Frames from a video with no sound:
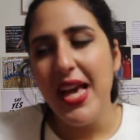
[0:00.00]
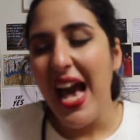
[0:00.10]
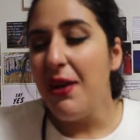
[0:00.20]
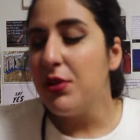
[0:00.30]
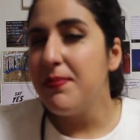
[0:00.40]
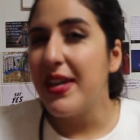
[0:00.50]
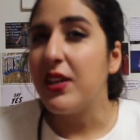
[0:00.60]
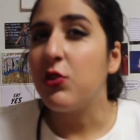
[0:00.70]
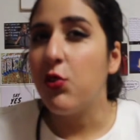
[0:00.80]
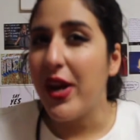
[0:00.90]
I would make
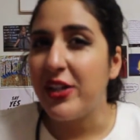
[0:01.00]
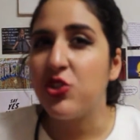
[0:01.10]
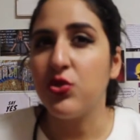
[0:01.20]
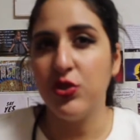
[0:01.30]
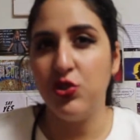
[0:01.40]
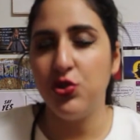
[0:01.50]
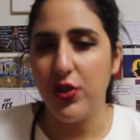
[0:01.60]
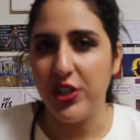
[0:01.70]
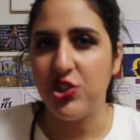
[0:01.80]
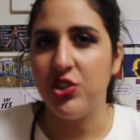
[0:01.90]
a great short
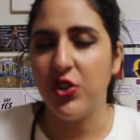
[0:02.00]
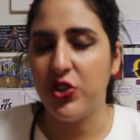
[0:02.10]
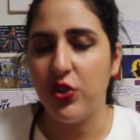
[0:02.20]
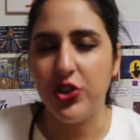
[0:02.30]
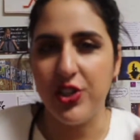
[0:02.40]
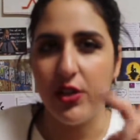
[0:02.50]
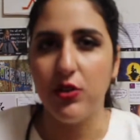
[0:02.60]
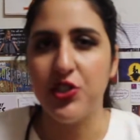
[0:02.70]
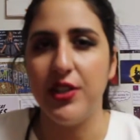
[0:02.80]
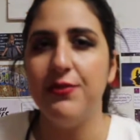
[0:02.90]
story, George
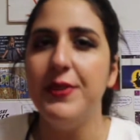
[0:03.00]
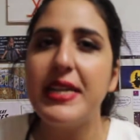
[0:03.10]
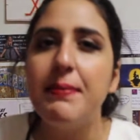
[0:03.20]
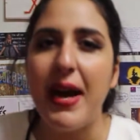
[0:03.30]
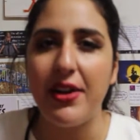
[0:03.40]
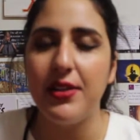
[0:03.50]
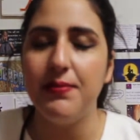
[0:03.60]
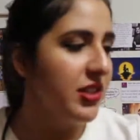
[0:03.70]
Singleton. Think about it.